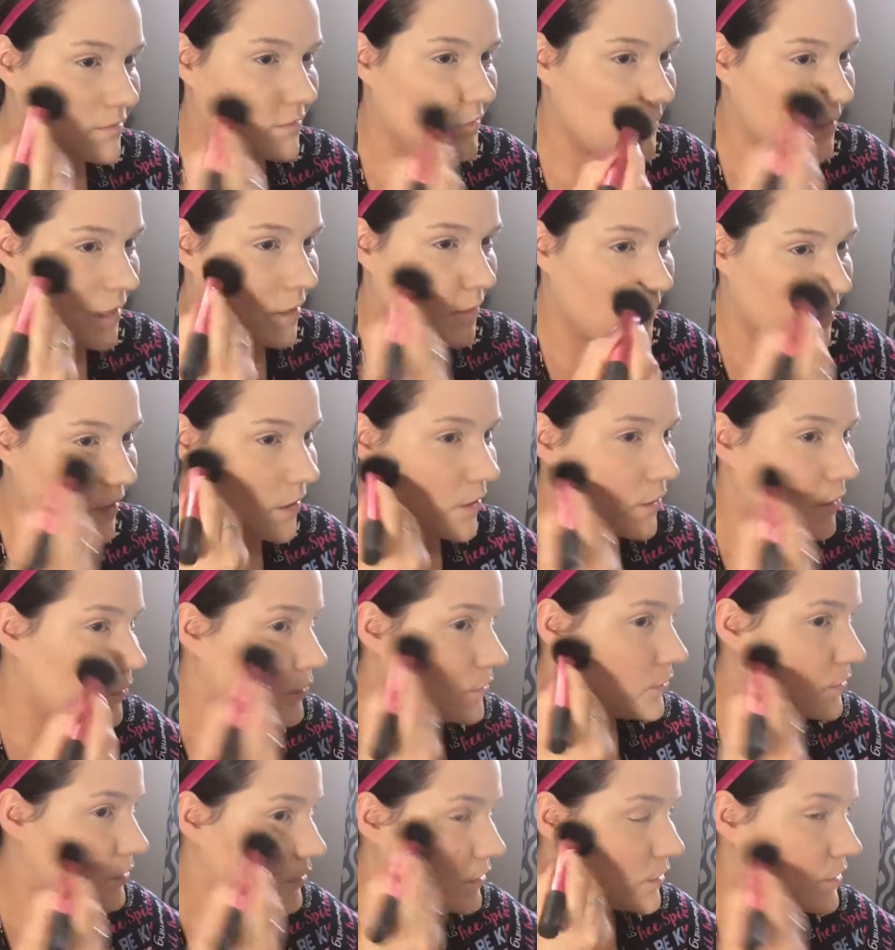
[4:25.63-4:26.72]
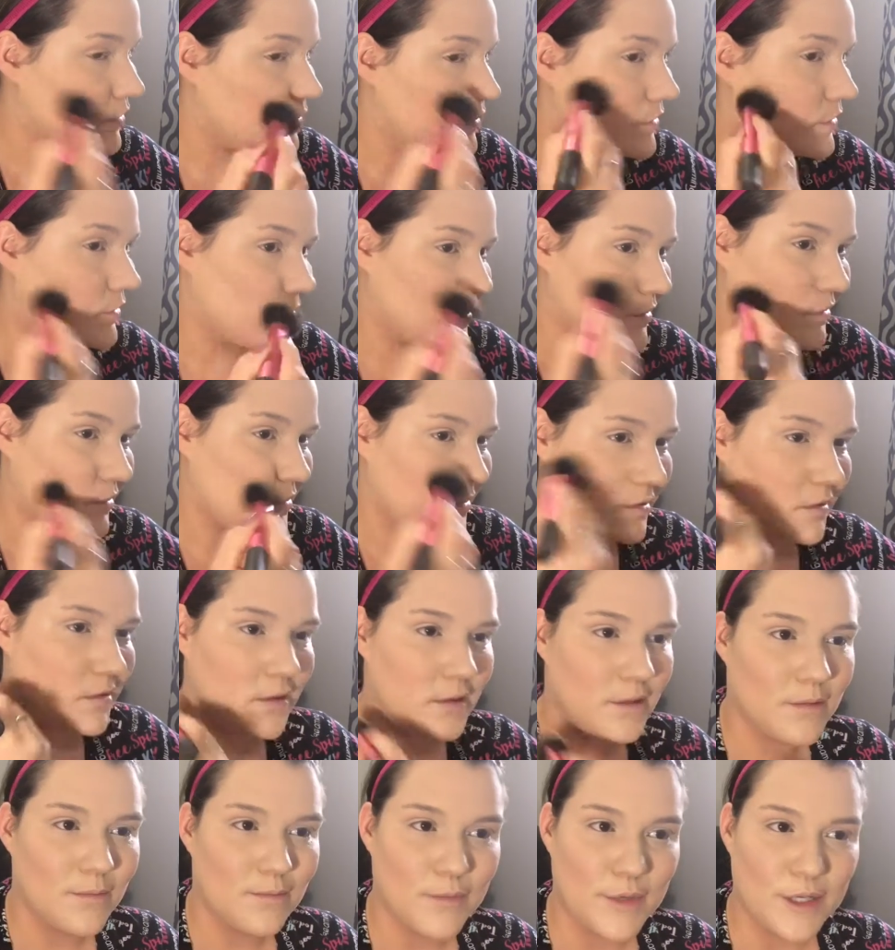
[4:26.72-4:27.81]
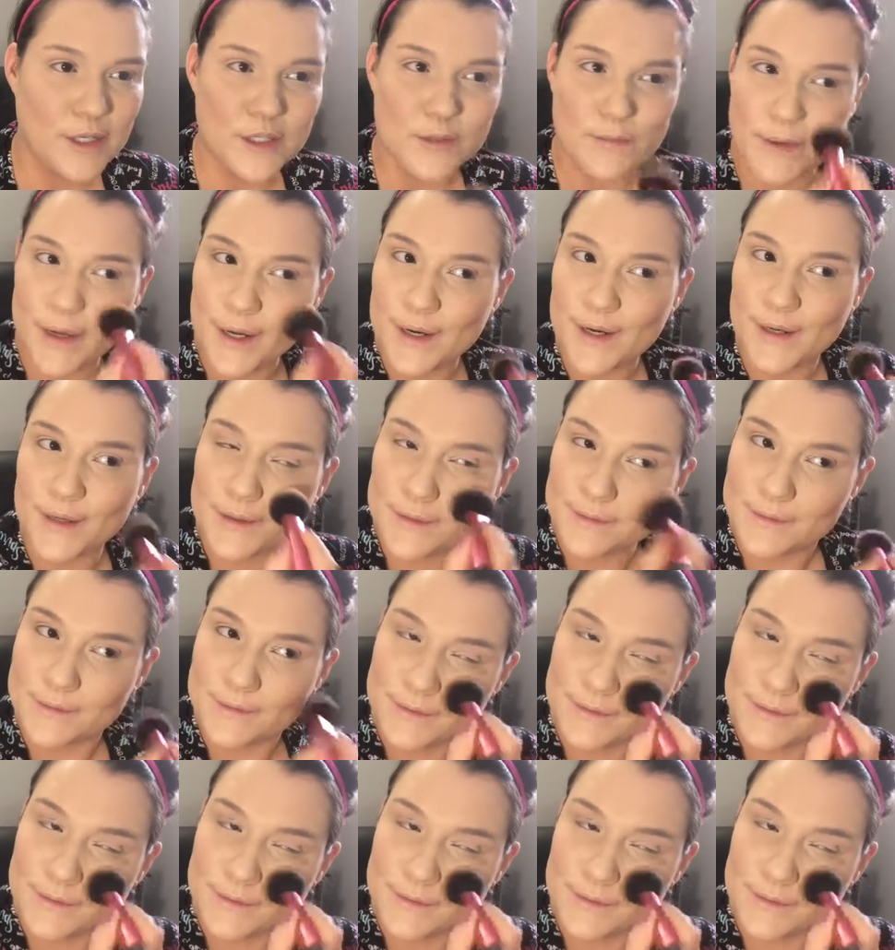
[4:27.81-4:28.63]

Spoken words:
There we go. Much better.